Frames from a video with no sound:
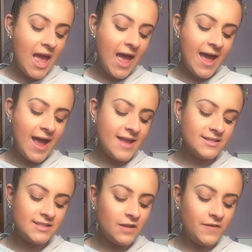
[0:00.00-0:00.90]
And
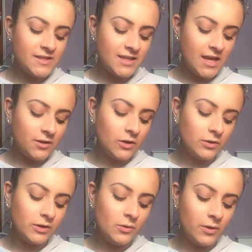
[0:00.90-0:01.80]
Selfie Skin
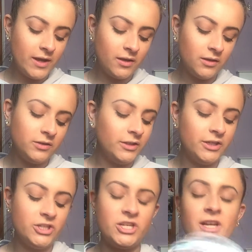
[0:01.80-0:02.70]
Coconut Oil
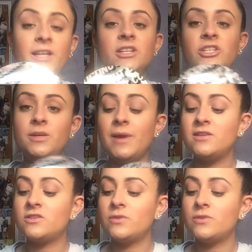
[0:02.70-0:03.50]
Nourishing Sheet Mask.